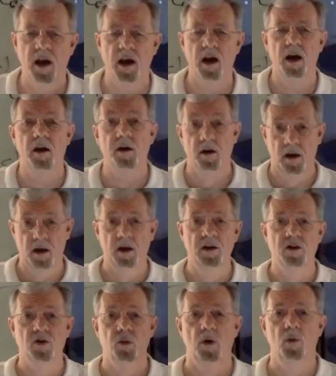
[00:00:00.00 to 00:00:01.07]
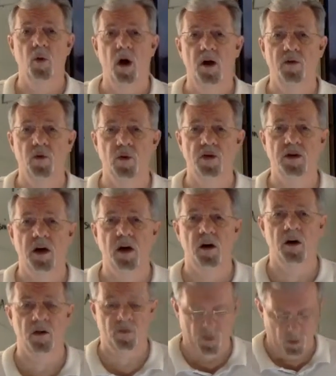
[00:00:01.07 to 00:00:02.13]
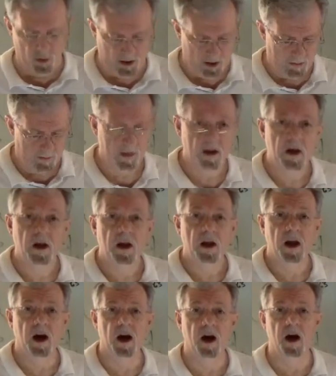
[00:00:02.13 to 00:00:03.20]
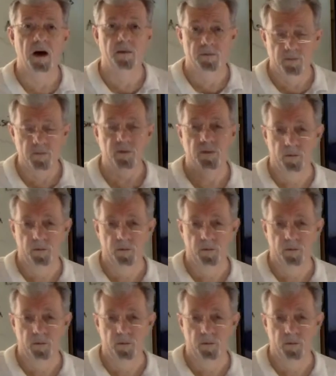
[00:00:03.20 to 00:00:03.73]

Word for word: and his sweet wife who is caring for him. Uh,